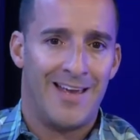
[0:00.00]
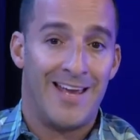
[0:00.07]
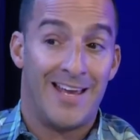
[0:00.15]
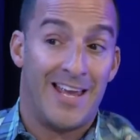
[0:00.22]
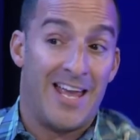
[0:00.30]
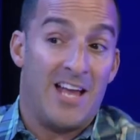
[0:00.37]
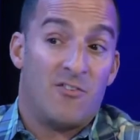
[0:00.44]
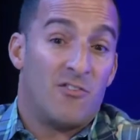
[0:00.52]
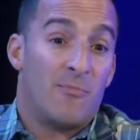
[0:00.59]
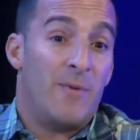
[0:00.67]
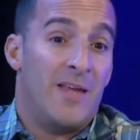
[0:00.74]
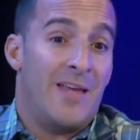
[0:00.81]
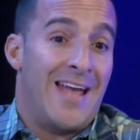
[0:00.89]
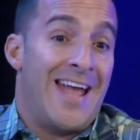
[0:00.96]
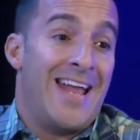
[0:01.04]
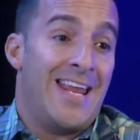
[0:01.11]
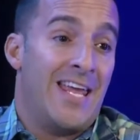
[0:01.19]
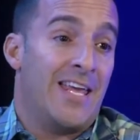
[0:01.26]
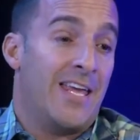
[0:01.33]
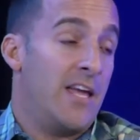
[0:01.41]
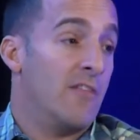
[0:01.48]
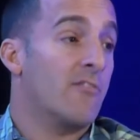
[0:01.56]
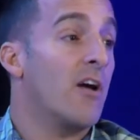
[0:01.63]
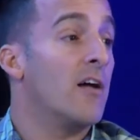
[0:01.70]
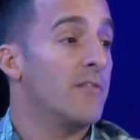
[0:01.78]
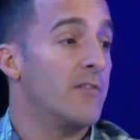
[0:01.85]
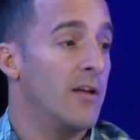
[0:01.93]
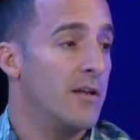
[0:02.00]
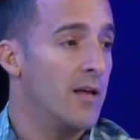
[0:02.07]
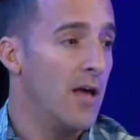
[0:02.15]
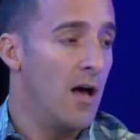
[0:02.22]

it can't just be any kids' content.